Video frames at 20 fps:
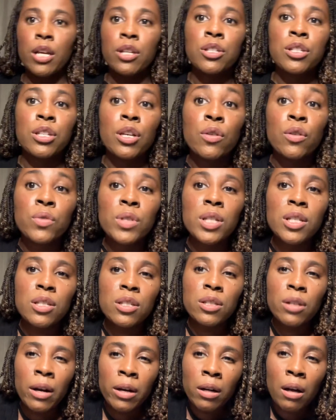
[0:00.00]
So to
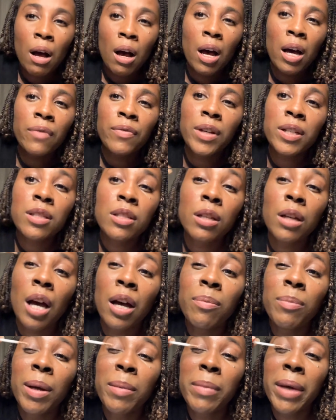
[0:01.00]
start off, I took
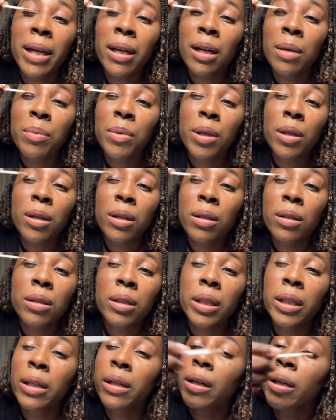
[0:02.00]
off my makeup
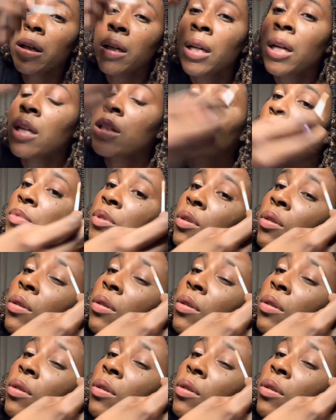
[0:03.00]
earlier. So I'm just